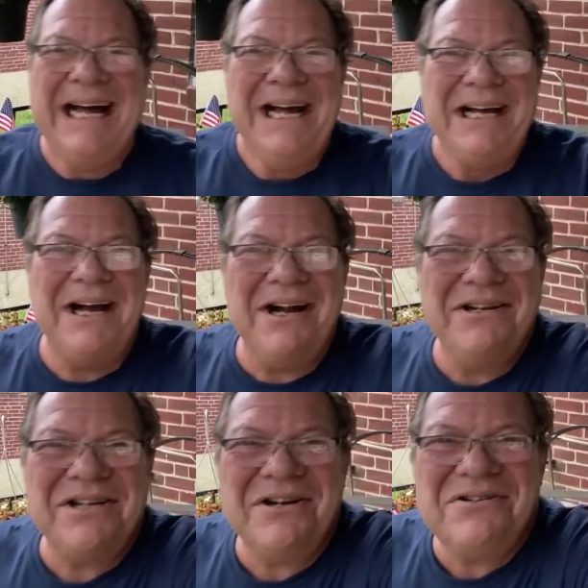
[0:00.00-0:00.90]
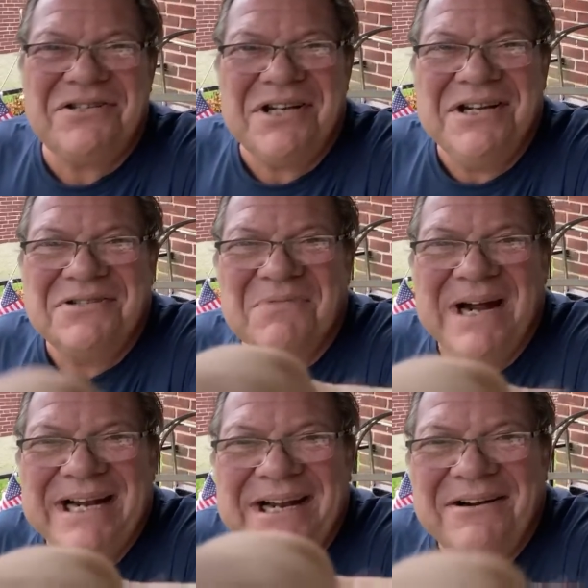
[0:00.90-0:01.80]
Because here she is
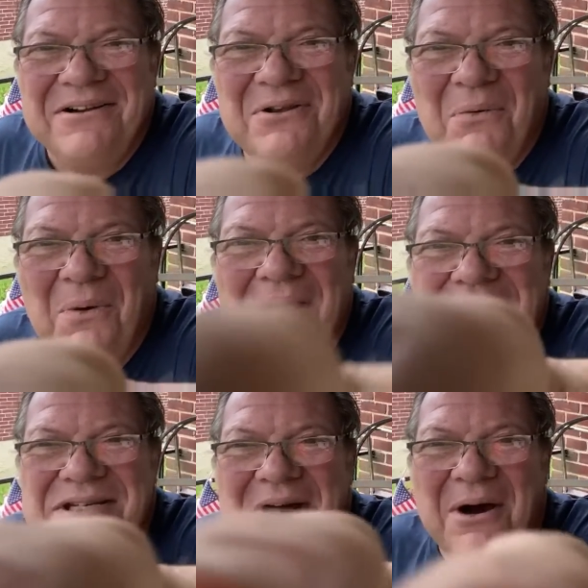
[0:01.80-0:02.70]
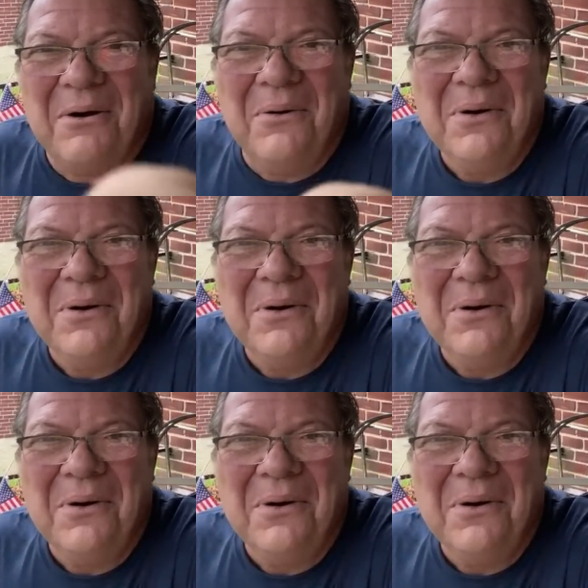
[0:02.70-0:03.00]
right here in the window.